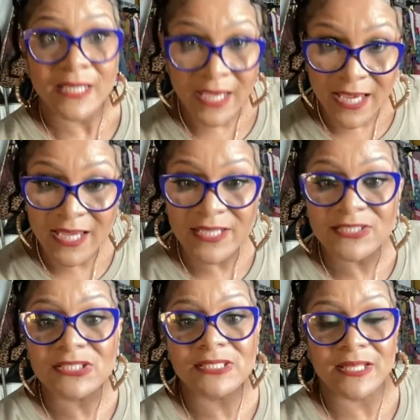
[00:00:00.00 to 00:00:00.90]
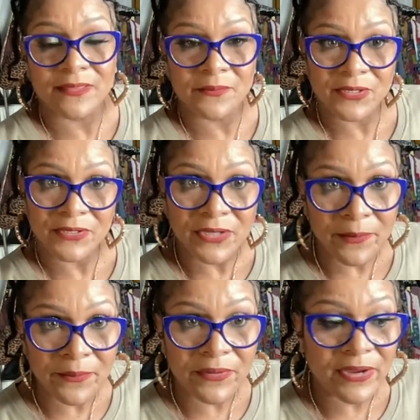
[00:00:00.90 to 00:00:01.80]
Age is nothing but a
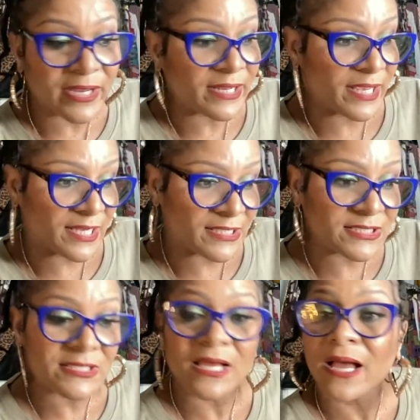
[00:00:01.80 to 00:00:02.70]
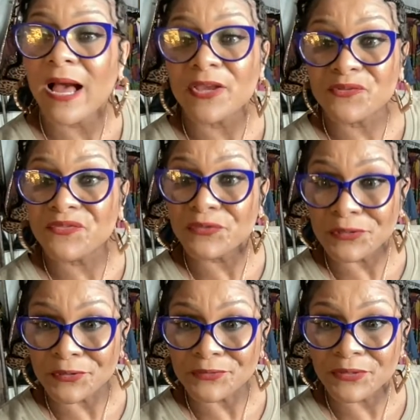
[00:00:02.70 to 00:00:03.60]
number, and age is how you
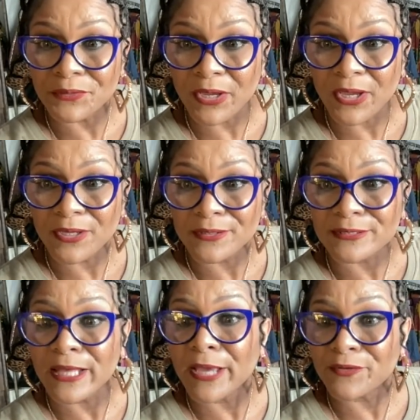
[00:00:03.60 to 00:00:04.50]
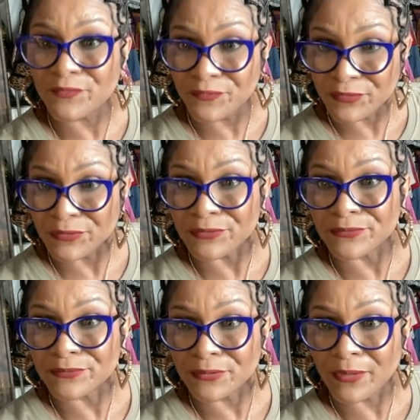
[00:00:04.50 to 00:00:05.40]
feel. Okay, it's how you feel.
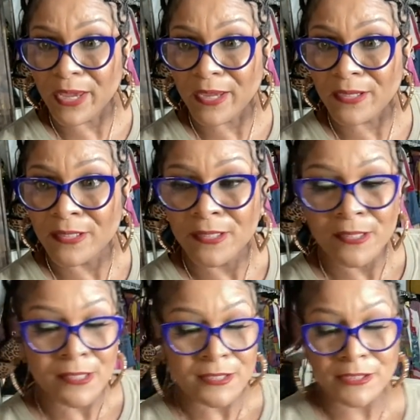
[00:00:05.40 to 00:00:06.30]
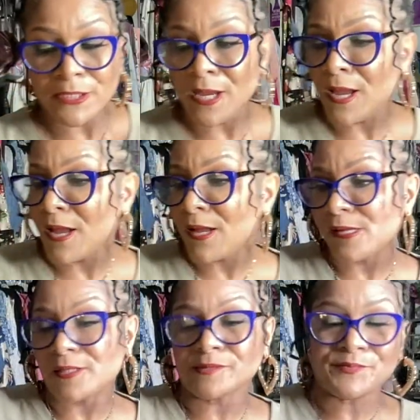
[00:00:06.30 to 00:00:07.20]
Okay, child.